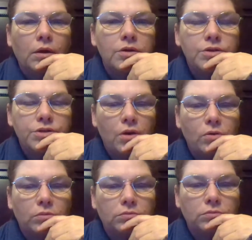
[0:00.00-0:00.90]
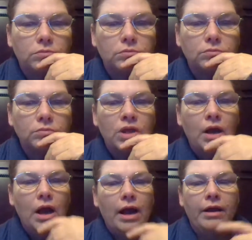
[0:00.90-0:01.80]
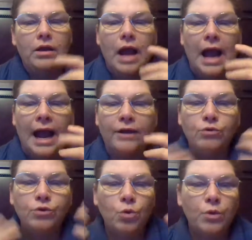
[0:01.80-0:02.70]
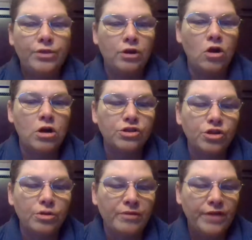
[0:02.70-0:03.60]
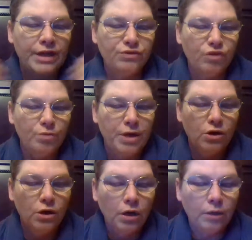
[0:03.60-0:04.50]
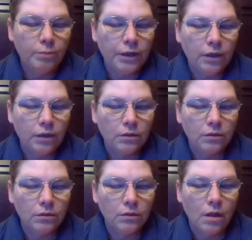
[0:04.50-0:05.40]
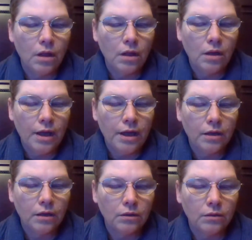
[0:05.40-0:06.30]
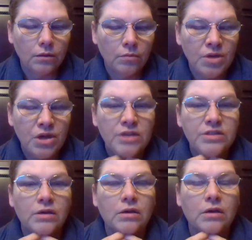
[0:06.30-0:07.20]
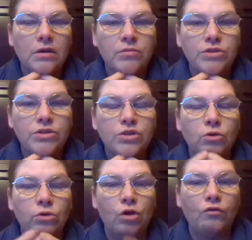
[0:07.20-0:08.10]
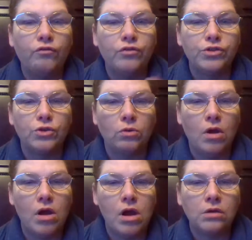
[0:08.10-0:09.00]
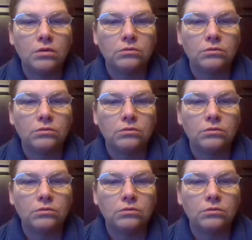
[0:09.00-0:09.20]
So, and I don't know what the long-term effects for me are going to be like because it was so low for so long.